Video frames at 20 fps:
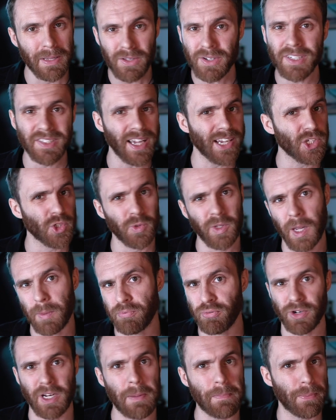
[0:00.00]
Milk is actually a
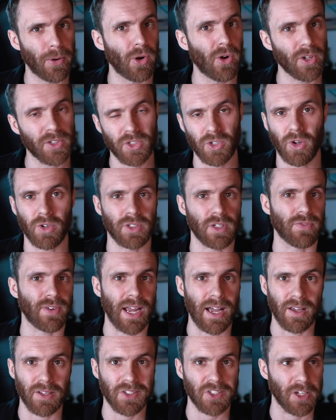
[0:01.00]
pretty poor source of
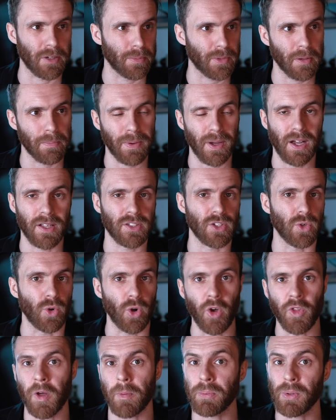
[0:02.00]
calcium compared to
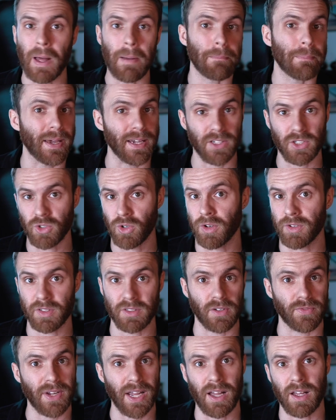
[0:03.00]
other plant-based
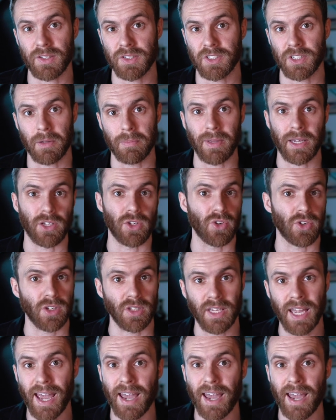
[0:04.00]
sources of calcium that you can